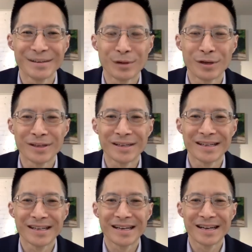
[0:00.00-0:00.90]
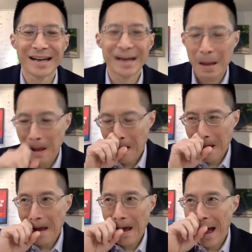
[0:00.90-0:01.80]
Eric, well, take your...
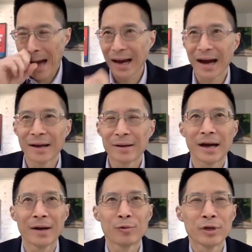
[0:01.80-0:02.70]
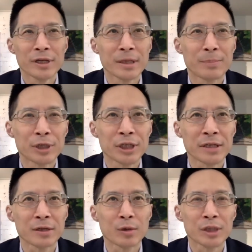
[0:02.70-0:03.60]
Uh, I, I really
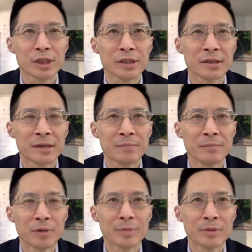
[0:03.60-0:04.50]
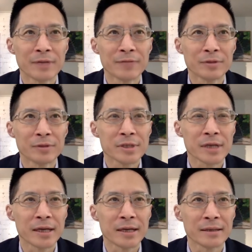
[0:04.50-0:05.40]
appreciate the question on multiple levels.
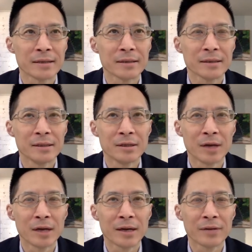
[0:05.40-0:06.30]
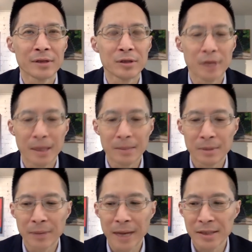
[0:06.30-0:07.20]
And, you know, I, I think you named
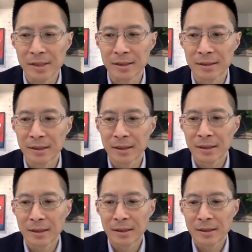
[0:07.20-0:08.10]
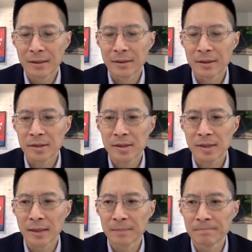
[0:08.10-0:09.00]
in passing this
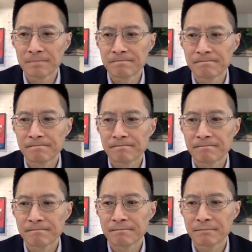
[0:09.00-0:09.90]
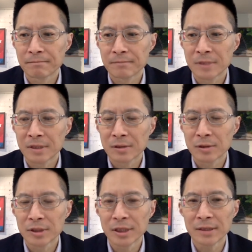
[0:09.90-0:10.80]
um,
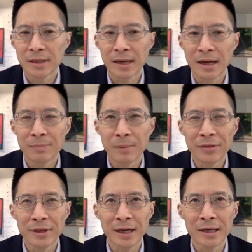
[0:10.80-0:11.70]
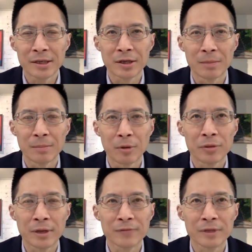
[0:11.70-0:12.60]
critique that I, I think I hear on both
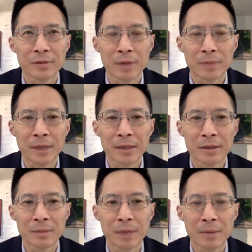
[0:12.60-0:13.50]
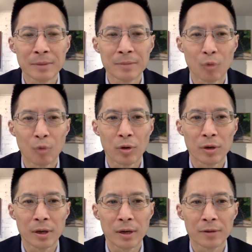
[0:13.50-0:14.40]
the left and the right, but I hear it probably
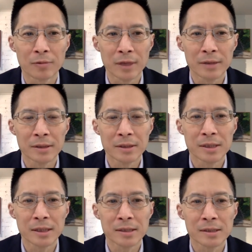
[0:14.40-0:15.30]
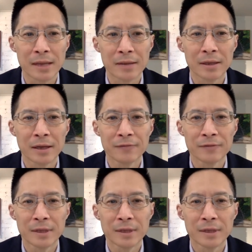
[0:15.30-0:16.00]
more on the right these days than the left.